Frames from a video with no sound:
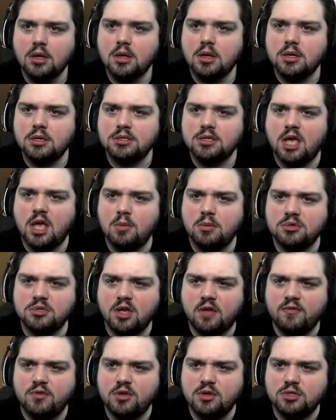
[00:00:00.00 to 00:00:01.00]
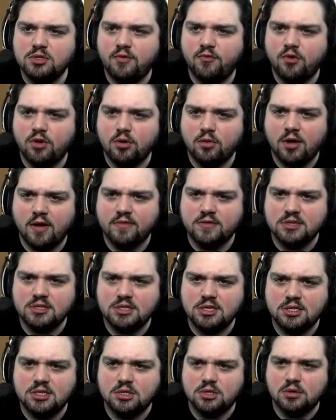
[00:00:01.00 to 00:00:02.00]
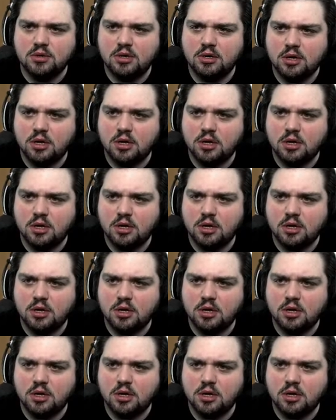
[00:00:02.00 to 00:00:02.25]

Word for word: This camera is often used to photograph deceased during an